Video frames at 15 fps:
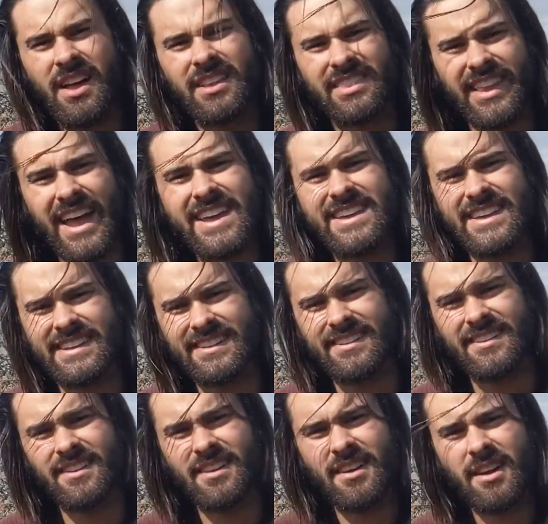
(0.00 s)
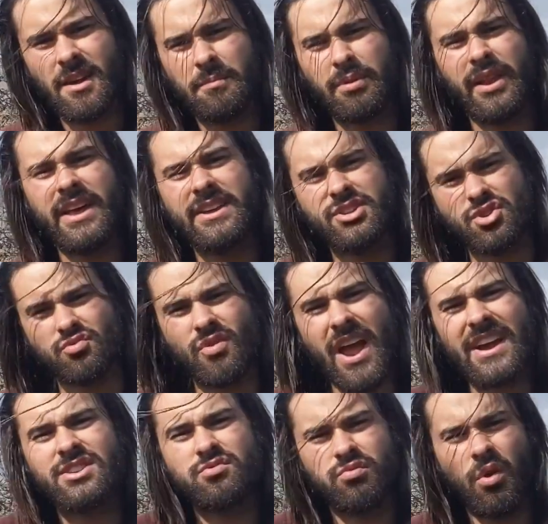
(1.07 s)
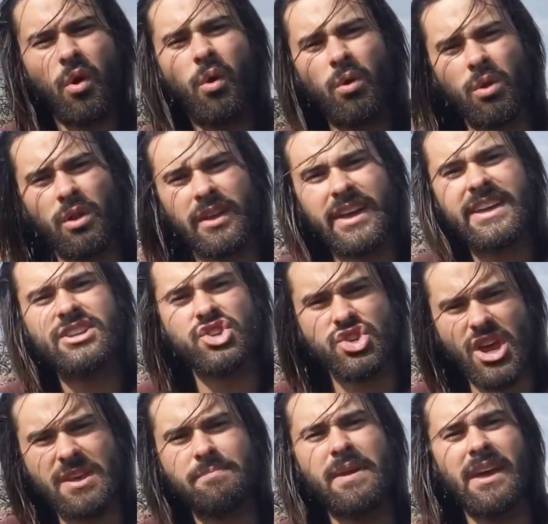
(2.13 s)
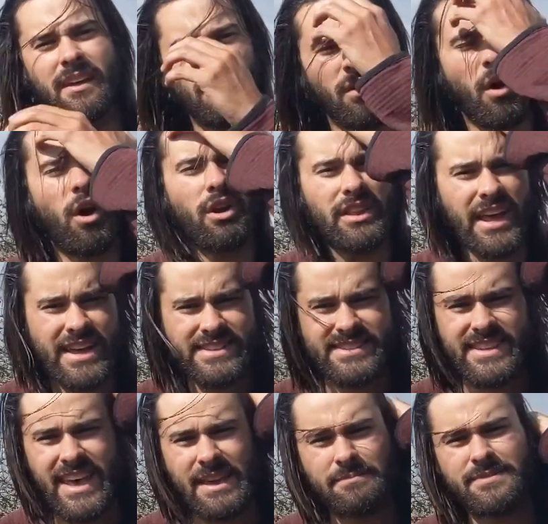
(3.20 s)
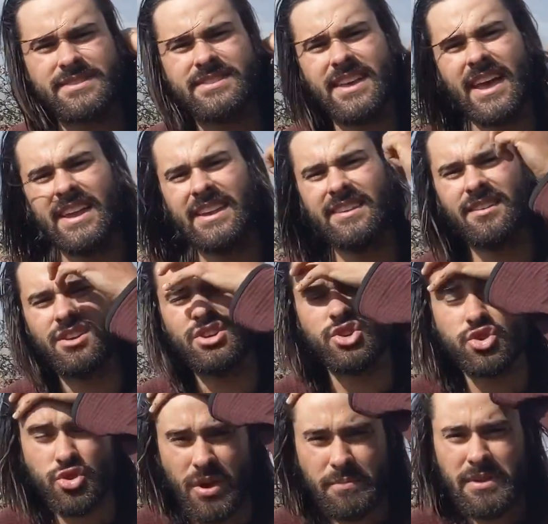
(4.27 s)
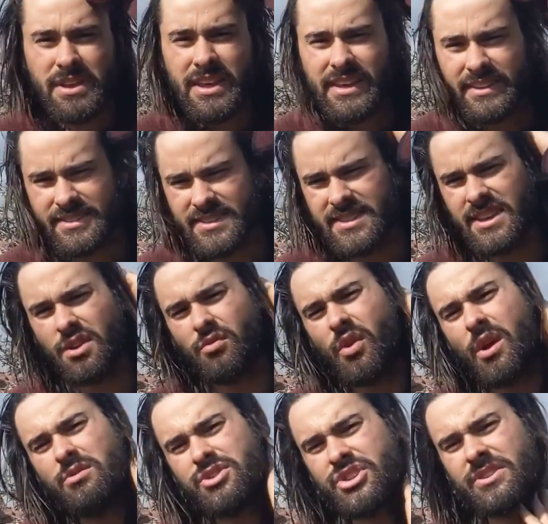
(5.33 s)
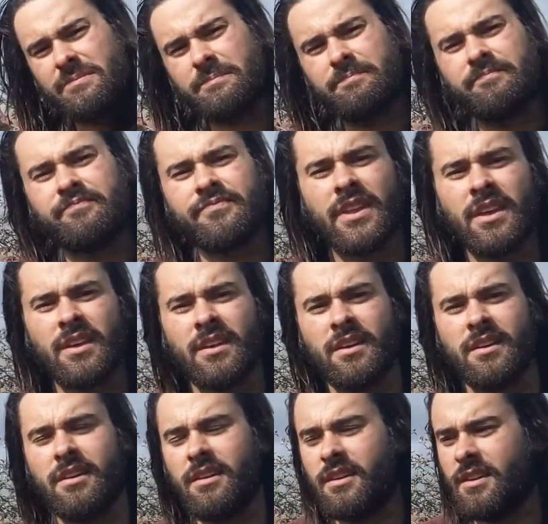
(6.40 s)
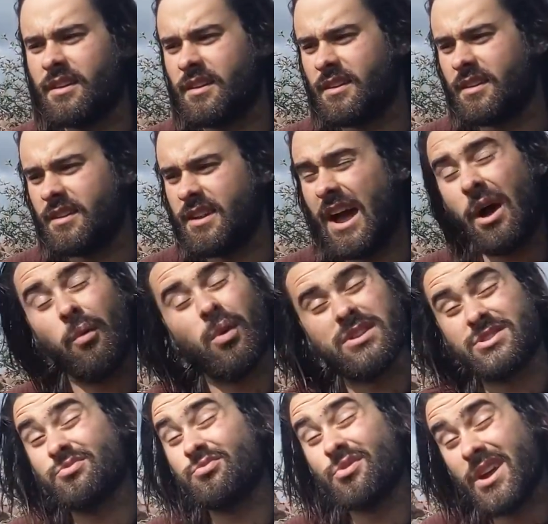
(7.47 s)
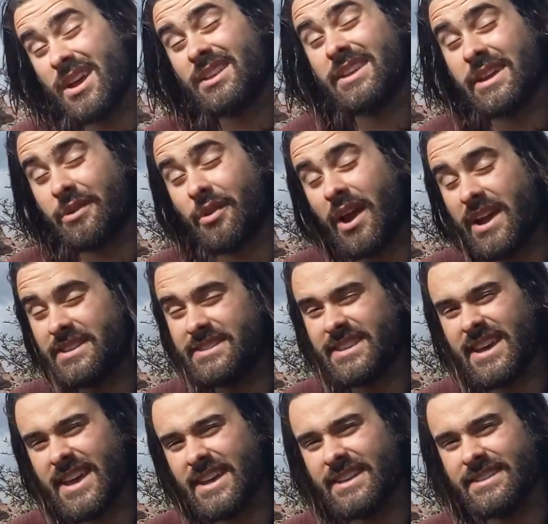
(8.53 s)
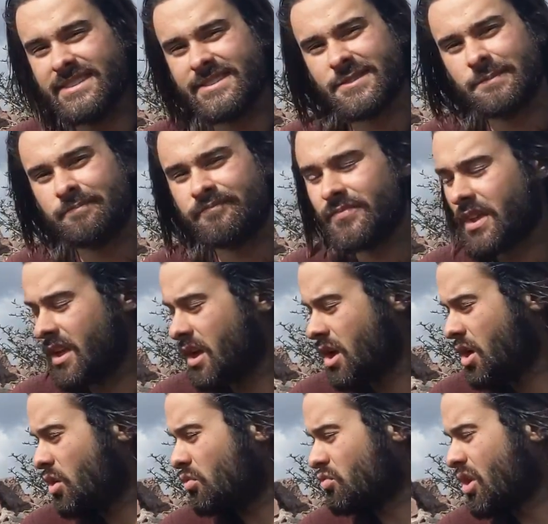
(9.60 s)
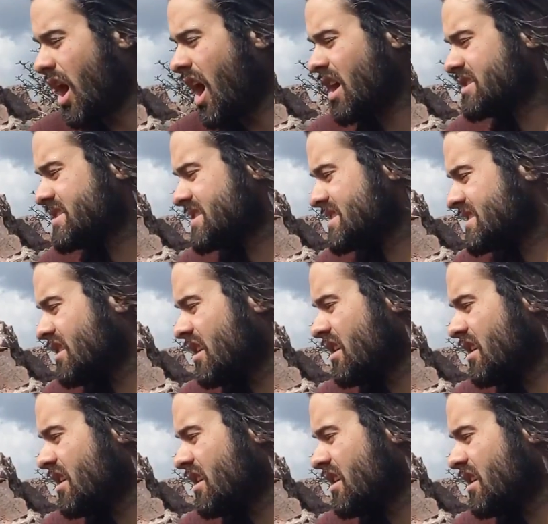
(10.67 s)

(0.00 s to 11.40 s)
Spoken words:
lichen play a direct role in shaping our landscapes and contributing to the erosion. Now, what's really crazy is rocks